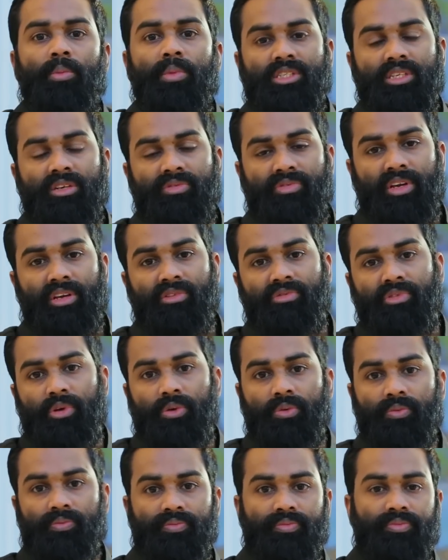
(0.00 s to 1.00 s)
or suffering for
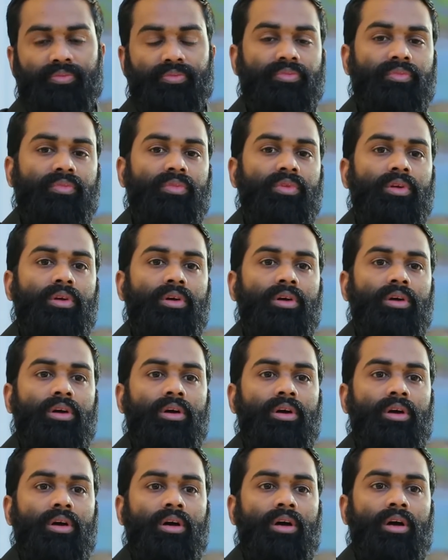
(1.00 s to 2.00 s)
you.
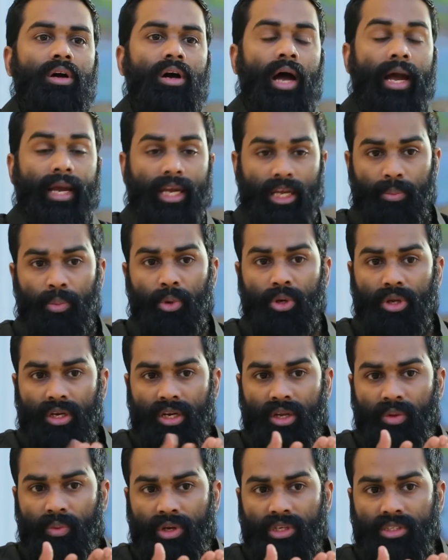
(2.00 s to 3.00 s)
I can put it in
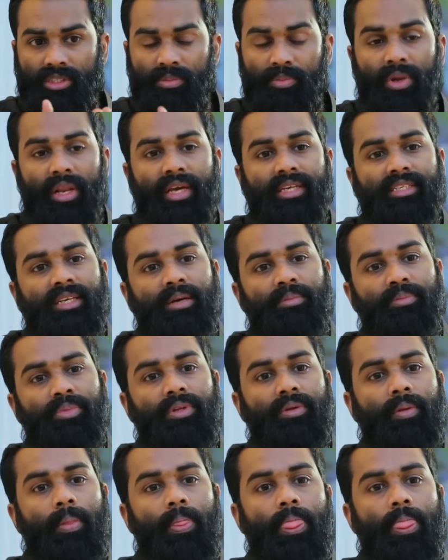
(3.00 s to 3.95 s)
a very simple example.